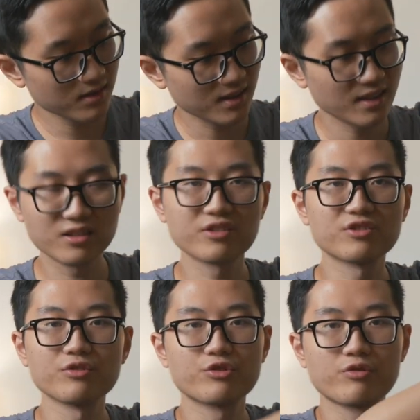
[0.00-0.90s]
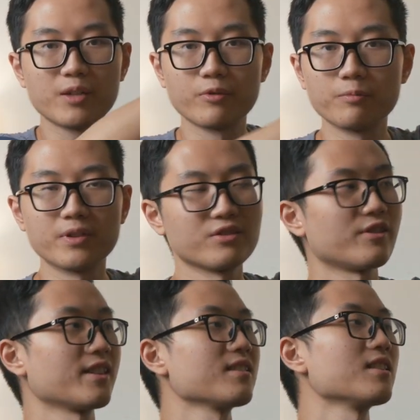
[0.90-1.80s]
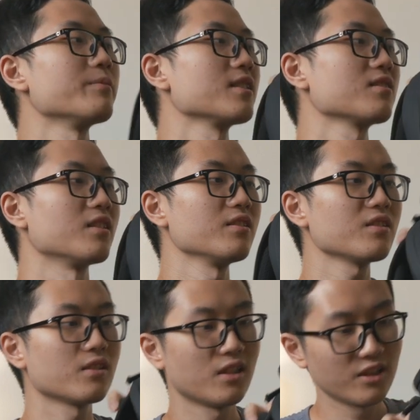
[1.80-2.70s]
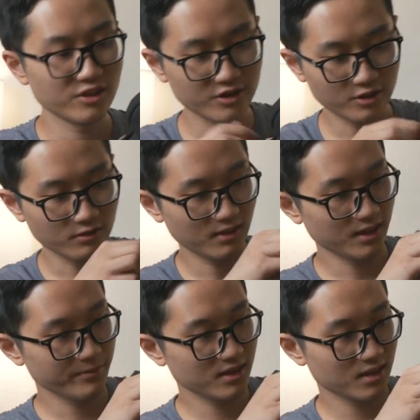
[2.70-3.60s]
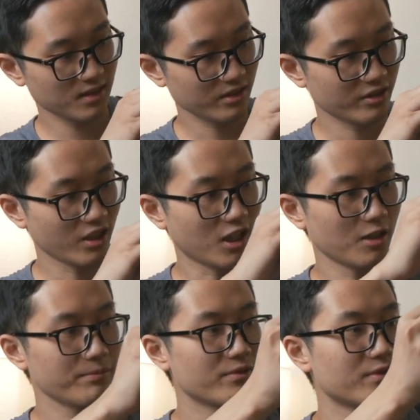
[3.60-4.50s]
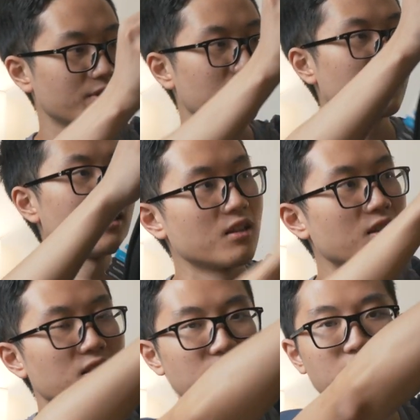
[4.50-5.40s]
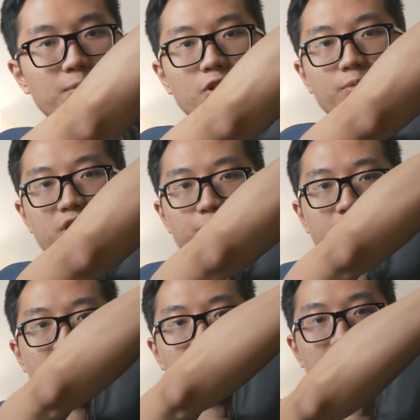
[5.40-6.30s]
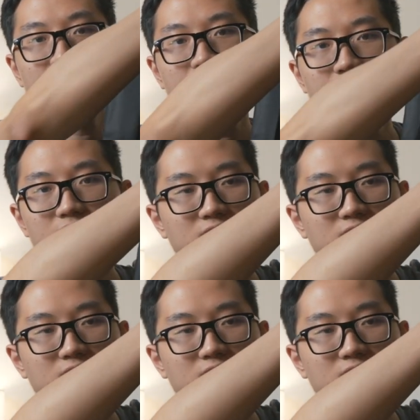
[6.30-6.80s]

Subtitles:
side, there's no stripe open, so I guess that makes sense. So let me see the top. The top opens pretty easily,